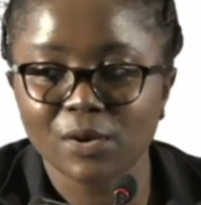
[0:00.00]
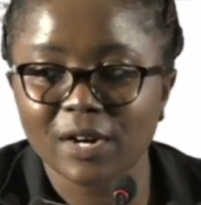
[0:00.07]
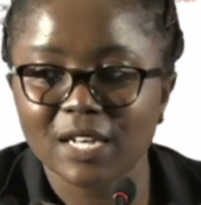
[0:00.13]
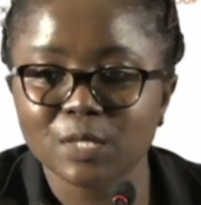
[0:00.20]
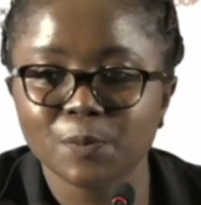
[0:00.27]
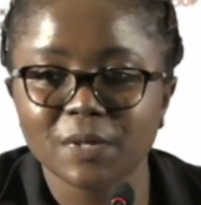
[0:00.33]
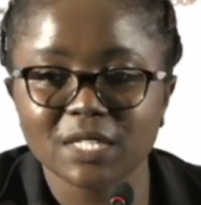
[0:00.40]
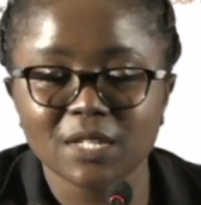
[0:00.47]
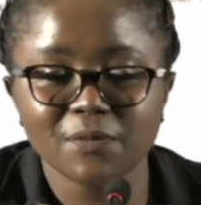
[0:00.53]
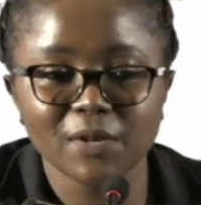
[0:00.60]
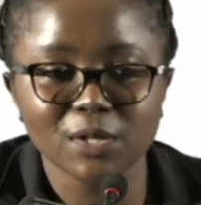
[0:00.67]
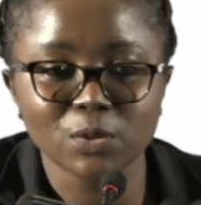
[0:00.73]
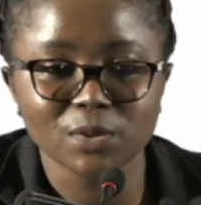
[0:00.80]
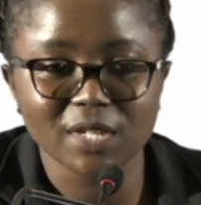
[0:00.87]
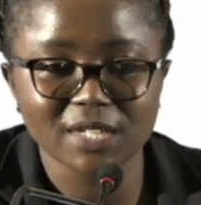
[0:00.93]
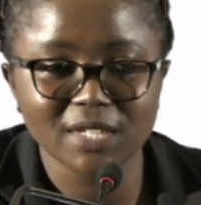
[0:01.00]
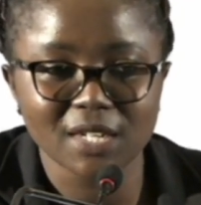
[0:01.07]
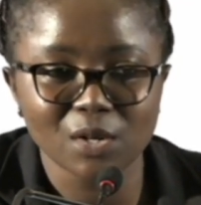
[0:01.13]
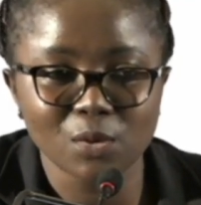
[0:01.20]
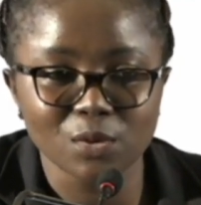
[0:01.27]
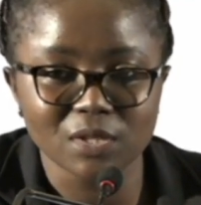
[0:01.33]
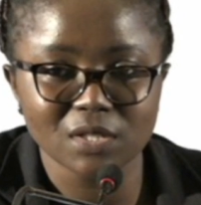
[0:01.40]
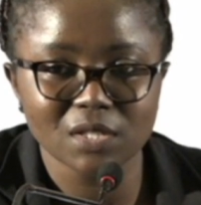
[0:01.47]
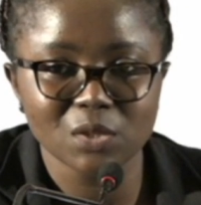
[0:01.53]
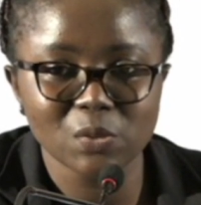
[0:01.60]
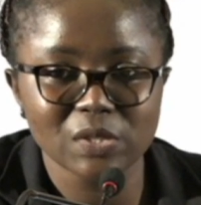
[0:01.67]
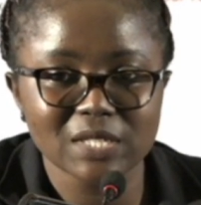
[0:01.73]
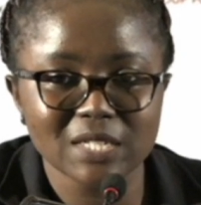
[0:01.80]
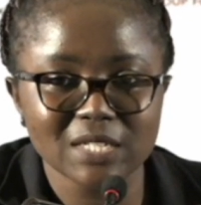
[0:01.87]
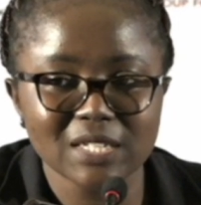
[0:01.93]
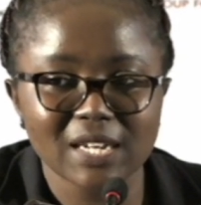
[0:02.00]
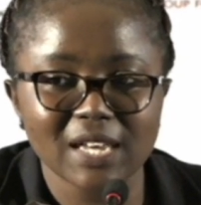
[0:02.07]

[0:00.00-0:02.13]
or are specific to certain constituencies.